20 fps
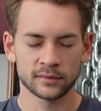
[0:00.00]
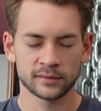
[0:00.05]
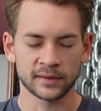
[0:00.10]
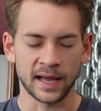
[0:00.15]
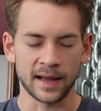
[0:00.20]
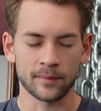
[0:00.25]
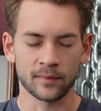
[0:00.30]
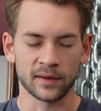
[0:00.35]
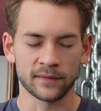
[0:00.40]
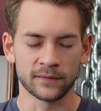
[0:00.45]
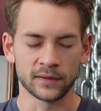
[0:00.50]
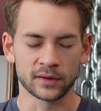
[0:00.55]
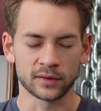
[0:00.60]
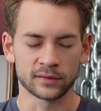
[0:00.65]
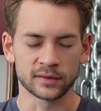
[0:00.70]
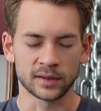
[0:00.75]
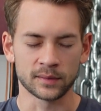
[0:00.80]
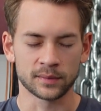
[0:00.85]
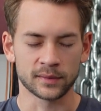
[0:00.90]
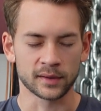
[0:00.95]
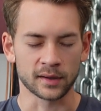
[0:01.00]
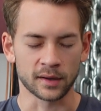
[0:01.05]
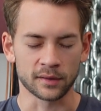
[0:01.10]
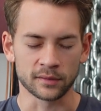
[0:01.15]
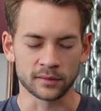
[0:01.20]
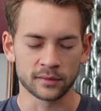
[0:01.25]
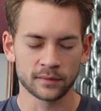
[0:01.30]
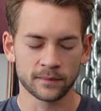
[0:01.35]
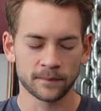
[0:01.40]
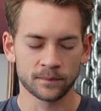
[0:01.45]
tap my fingertips
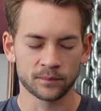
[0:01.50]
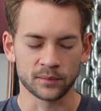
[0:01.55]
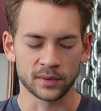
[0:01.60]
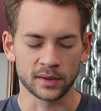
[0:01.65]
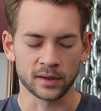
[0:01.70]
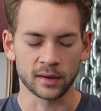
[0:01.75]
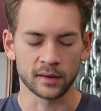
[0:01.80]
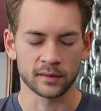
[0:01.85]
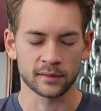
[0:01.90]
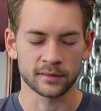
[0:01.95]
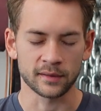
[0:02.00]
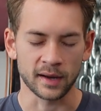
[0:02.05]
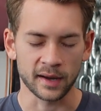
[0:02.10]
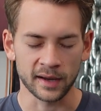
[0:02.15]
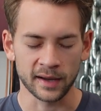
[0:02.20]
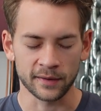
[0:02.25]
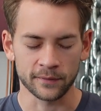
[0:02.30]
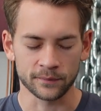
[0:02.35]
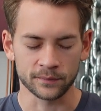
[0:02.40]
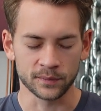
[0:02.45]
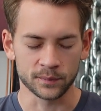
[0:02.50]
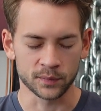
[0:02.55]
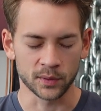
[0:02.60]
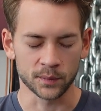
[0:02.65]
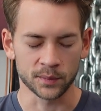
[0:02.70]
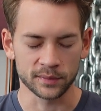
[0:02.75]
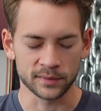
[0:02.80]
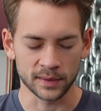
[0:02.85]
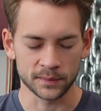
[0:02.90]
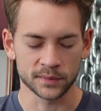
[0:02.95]
together because I have the
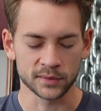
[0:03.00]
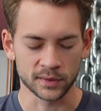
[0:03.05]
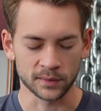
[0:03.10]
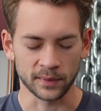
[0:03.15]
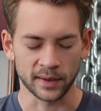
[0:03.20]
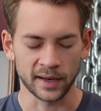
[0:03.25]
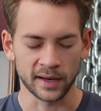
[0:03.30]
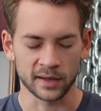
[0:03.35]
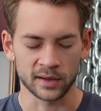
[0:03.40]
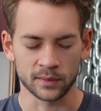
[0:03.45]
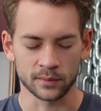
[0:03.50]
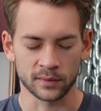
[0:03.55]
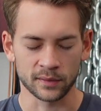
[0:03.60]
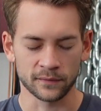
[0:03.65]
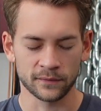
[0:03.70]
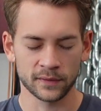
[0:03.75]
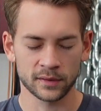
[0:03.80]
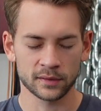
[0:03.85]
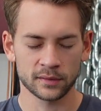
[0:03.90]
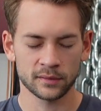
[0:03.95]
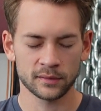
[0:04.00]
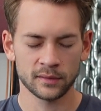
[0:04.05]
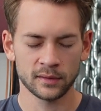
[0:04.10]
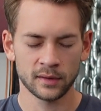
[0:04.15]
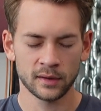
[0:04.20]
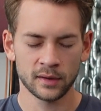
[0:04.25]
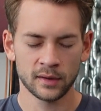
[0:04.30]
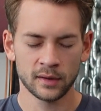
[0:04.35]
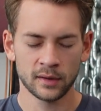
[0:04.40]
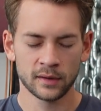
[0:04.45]
proprioception in my hands and my fingers,
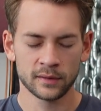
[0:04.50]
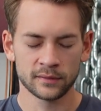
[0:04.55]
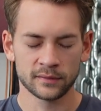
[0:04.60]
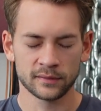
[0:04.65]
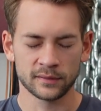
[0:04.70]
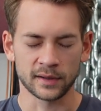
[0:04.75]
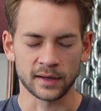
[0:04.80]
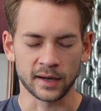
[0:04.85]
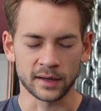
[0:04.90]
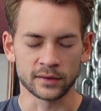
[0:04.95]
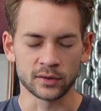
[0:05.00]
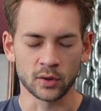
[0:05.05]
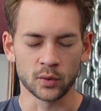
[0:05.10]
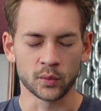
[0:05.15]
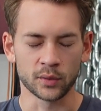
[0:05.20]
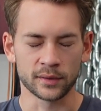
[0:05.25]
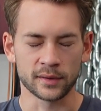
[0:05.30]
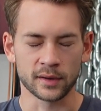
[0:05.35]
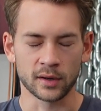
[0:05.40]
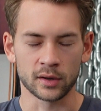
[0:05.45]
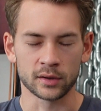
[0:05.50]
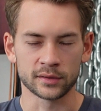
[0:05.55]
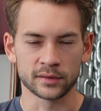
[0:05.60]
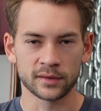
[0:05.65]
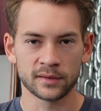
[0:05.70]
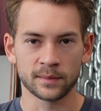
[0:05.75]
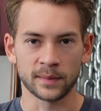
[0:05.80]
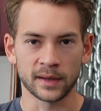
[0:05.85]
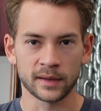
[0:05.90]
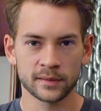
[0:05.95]
that I know where they are in
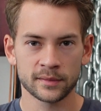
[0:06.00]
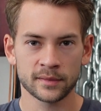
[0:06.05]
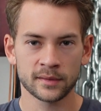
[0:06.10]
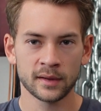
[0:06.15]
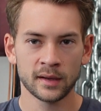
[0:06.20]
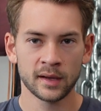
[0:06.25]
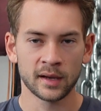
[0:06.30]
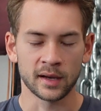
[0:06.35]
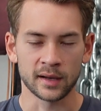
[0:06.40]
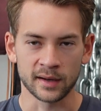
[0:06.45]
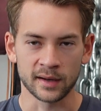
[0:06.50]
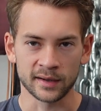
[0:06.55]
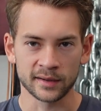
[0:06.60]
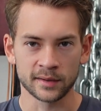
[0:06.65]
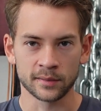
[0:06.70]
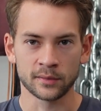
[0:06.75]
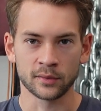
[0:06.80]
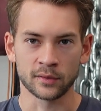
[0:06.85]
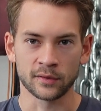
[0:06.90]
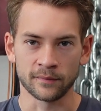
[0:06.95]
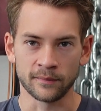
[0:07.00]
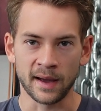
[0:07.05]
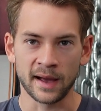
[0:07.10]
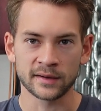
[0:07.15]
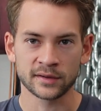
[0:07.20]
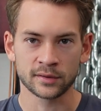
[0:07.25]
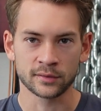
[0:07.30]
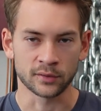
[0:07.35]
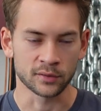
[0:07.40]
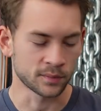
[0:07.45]
space, and I can sort of match
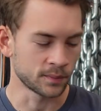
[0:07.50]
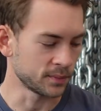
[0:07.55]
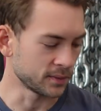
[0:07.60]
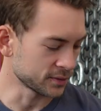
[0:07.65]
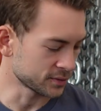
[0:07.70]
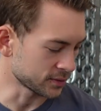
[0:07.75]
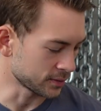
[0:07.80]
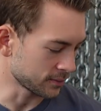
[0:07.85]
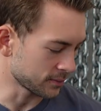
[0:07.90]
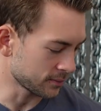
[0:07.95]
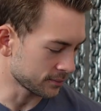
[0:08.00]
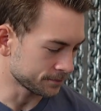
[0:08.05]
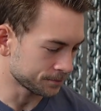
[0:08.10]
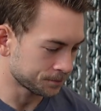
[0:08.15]
those positions.